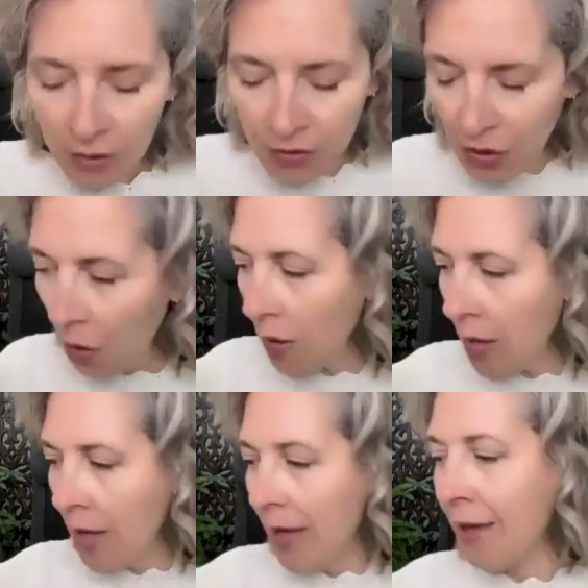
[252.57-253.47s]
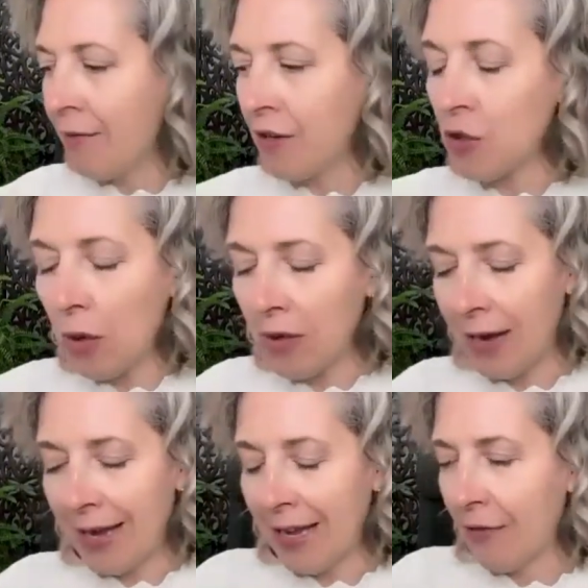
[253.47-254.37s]
So the visual
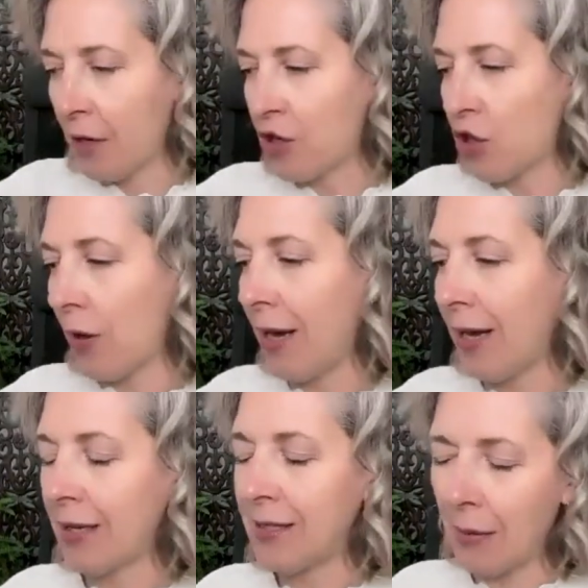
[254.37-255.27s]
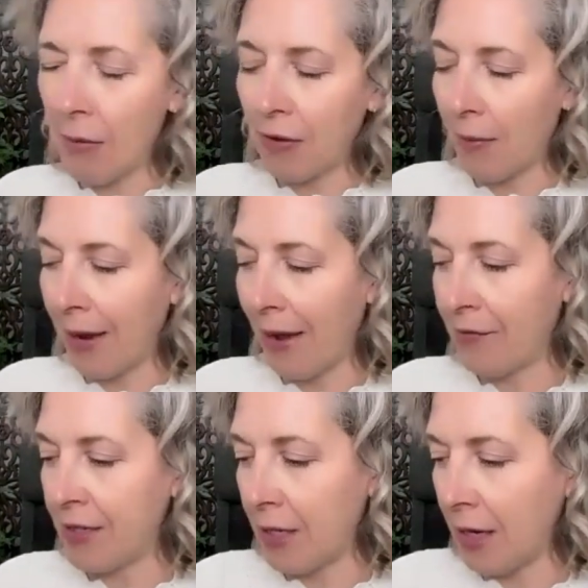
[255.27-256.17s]
that I give in a training, and some of you might
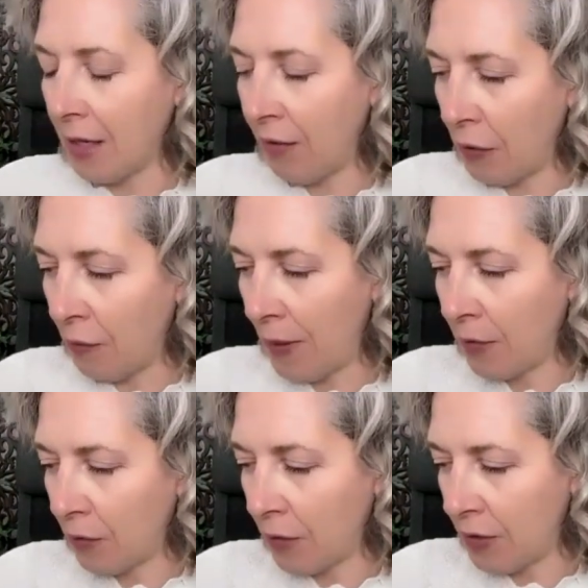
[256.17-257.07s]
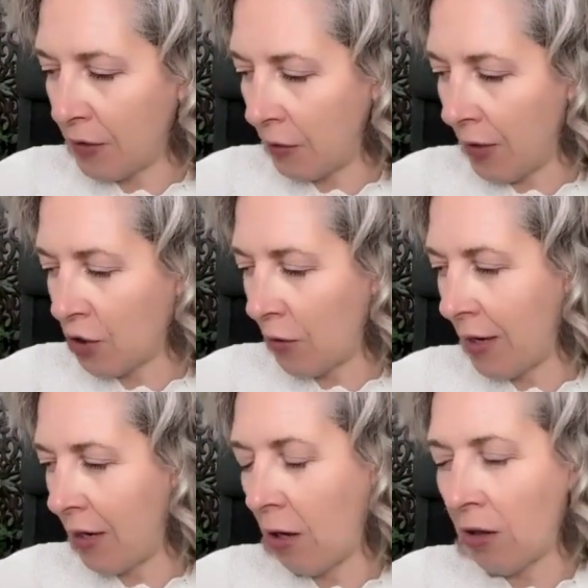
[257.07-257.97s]
have seen it if you've been to the
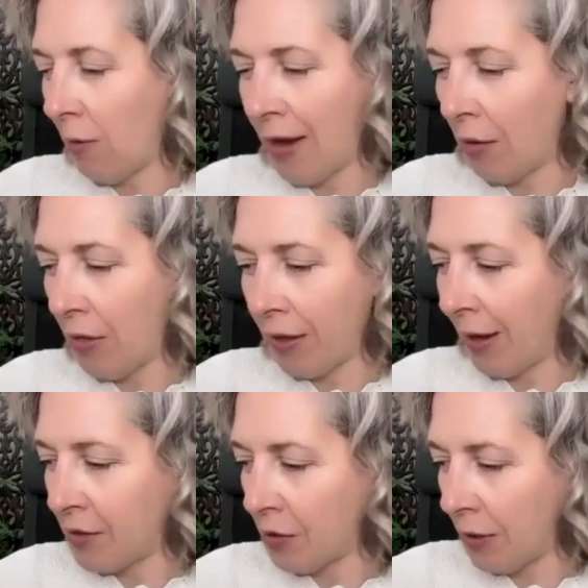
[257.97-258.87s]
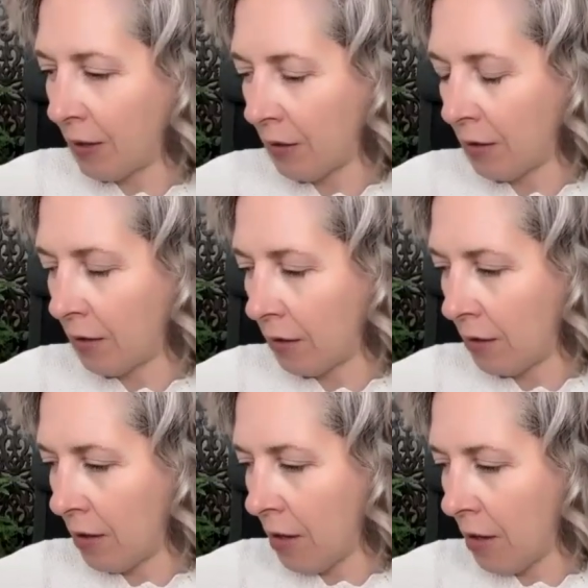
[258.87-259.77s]
training, although I don't think I do it.
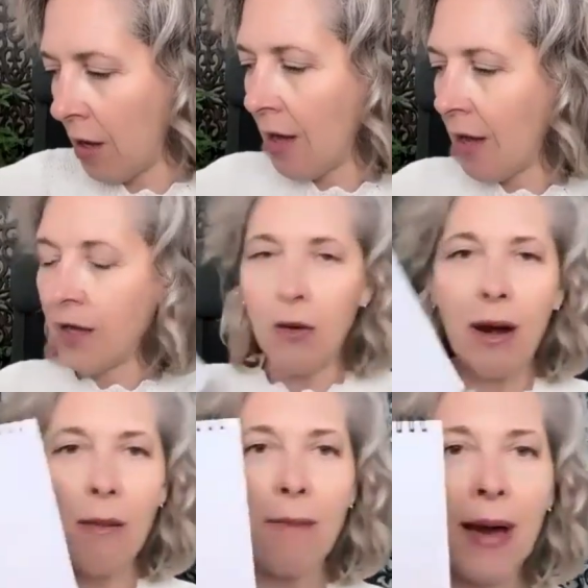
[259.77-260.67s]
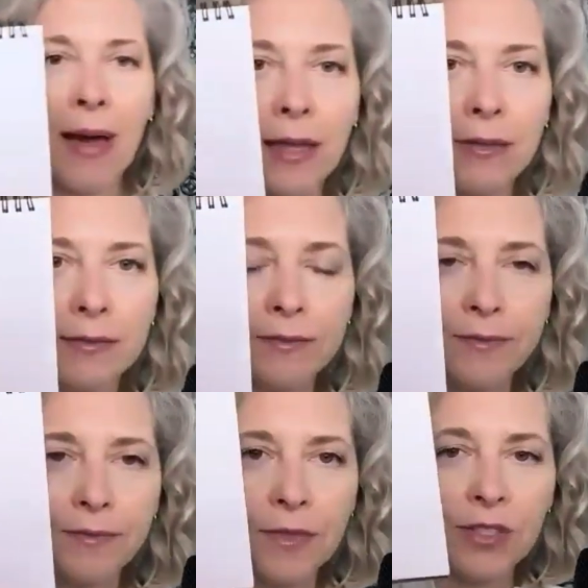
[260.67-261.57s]
You are a bucket.
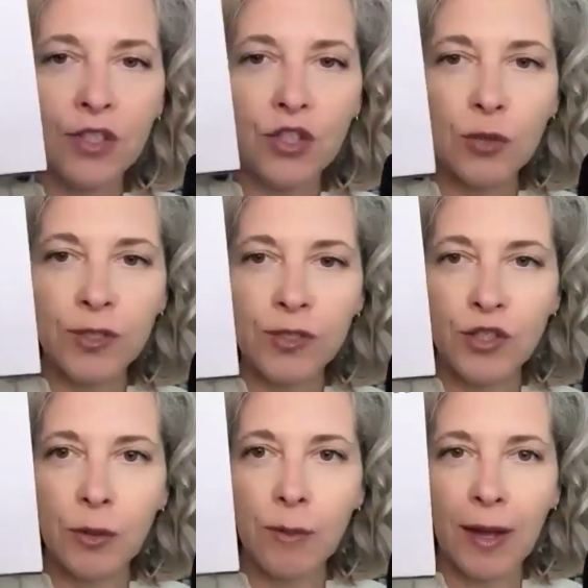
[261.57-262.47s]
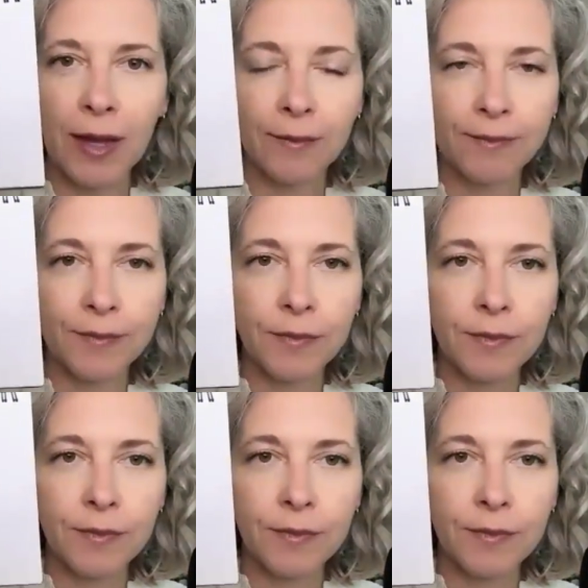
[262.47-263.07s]
This is you. This is your bucket.